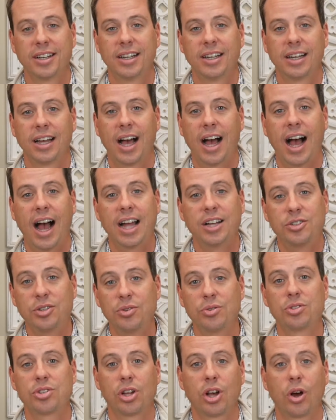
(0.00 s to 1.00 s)
I do
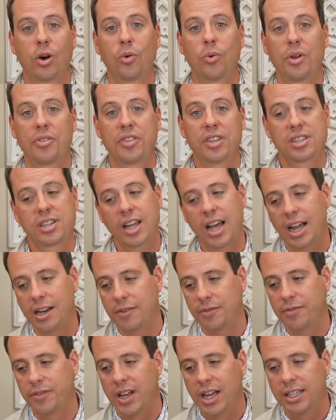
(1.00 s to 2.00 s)
so with this kind
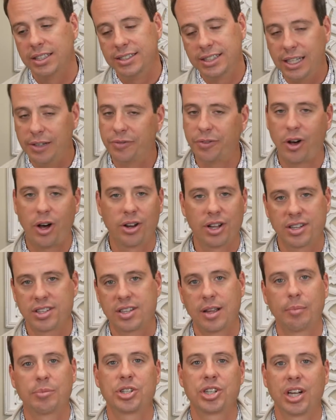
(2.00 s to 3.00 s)
of default
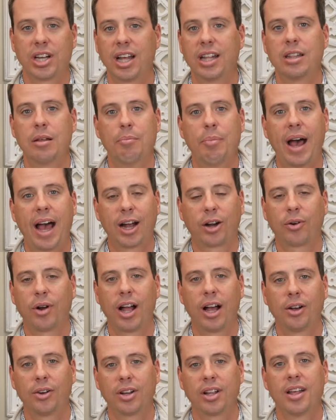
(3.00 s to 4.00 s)
assumption in the
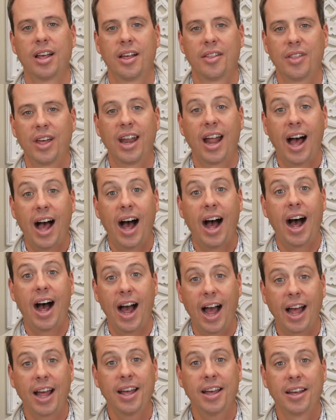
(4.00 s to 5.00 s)
background that
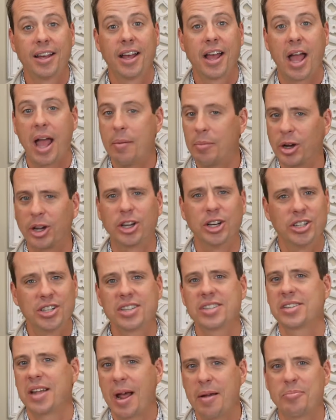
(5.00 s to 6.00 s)
I am a good
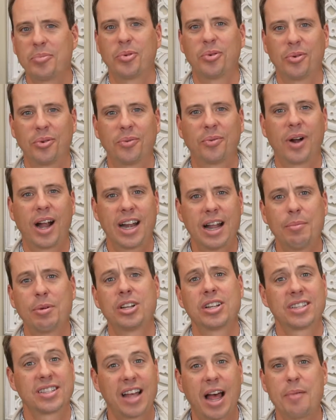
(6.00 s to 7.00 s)
disciple, right? I'm a
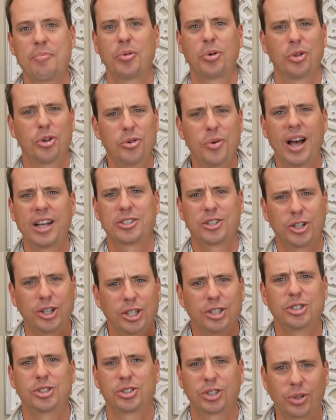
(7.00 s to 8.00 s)
disciple who has
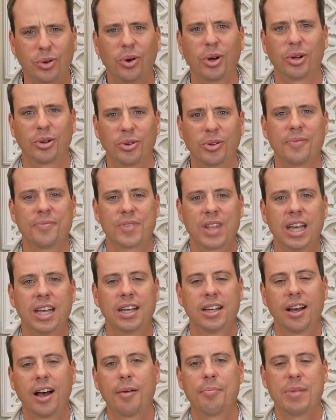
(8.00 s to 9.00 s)
good soil
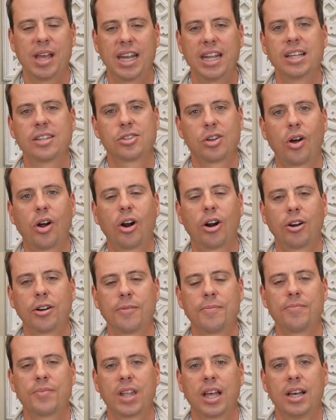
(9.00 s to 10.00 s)
in his heart.
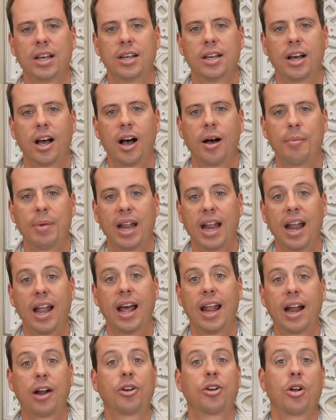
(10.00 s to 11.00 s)
And I
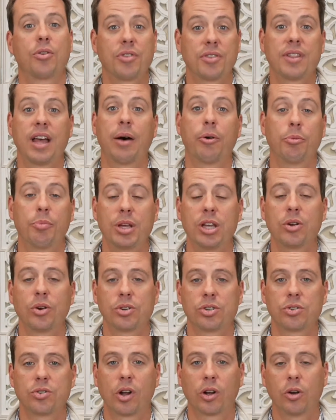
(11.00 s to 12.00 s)
don't know that that would be your
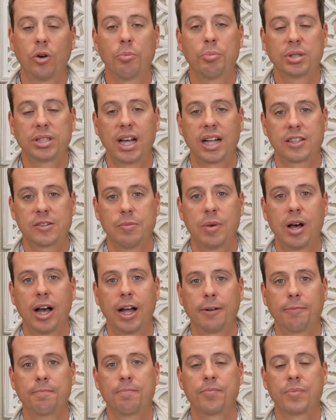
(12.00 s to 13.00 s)
struggle, but that's mine.